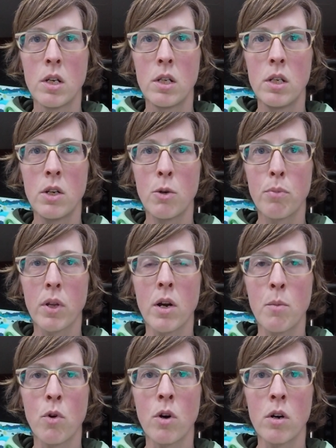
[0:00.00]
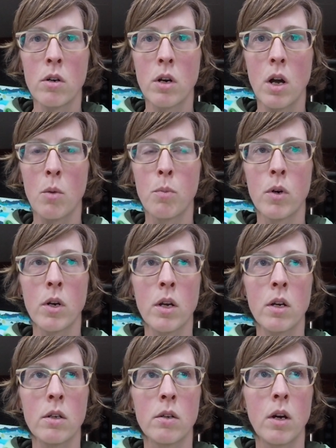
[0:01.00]
near Blairmore,
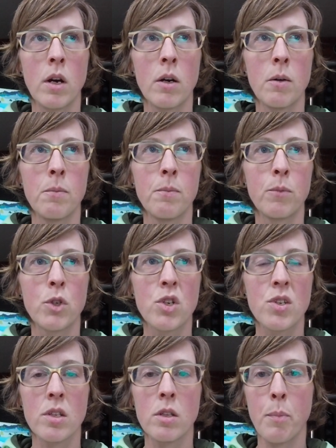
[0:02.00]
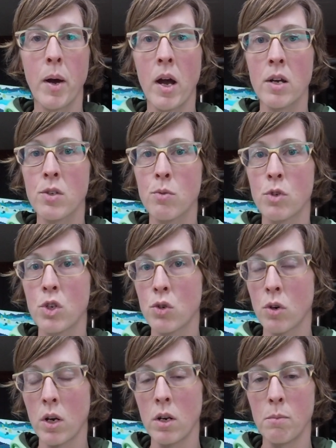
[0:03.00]
Alberta, which is in the pass, which is
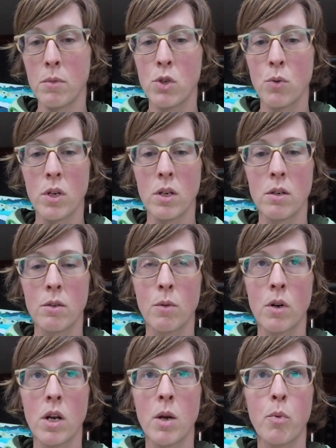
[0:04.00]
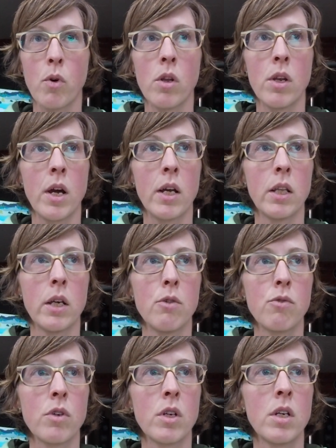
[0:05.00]
right in between where April and I
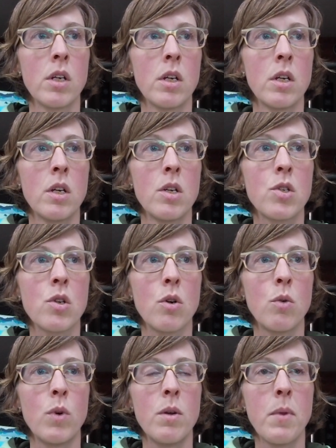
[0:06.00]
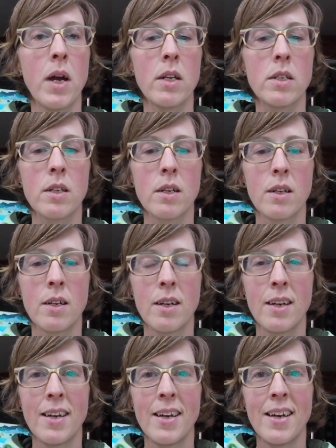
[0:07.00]
live. So we met
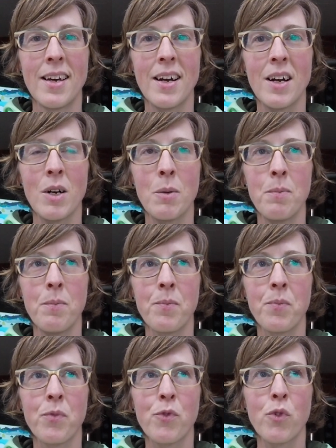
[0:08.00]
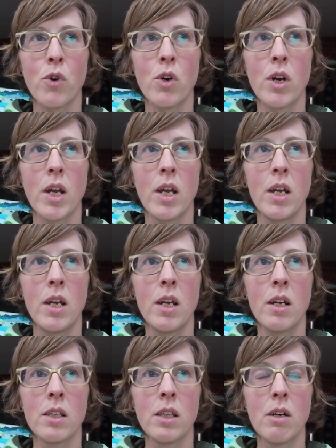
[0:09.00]
for
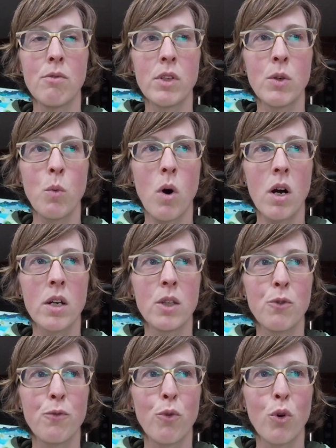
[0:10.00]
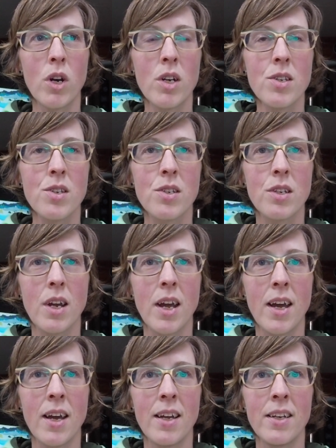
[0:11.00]
a lovely walk in the forest,
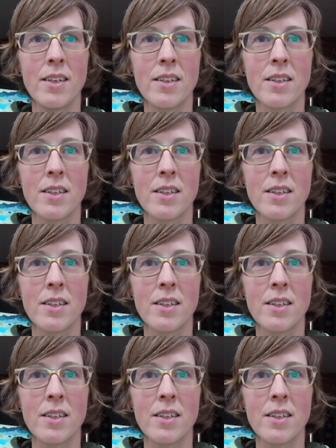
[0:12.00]
and